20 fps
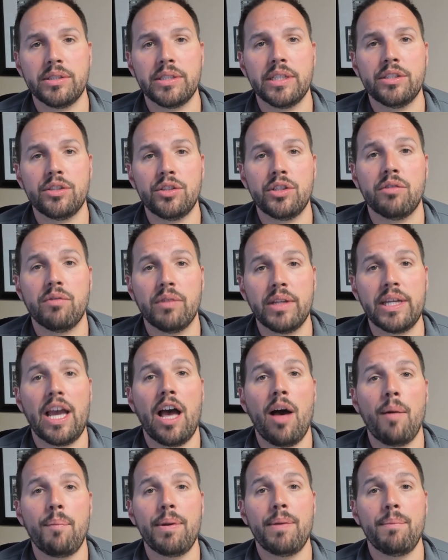And so you can really
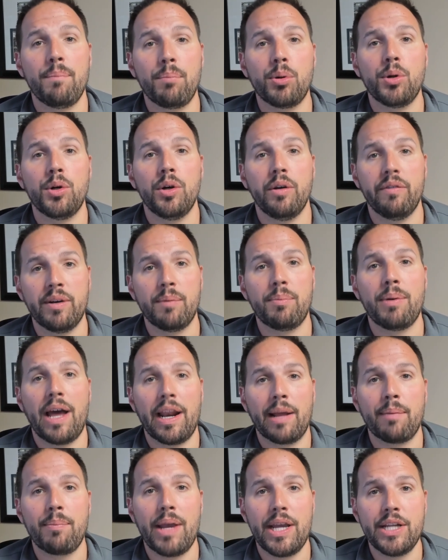help improve your
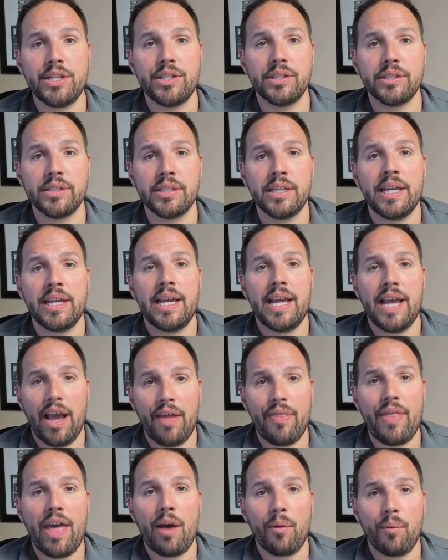product pages
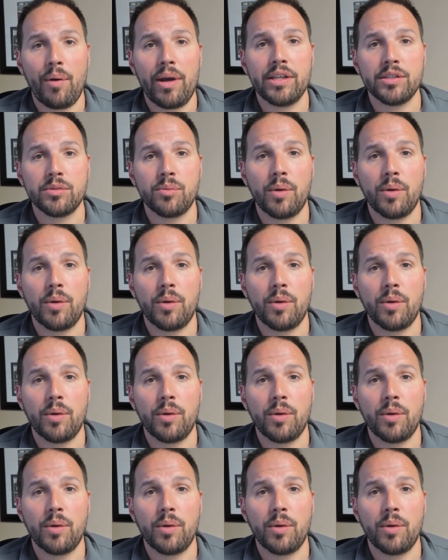in that way as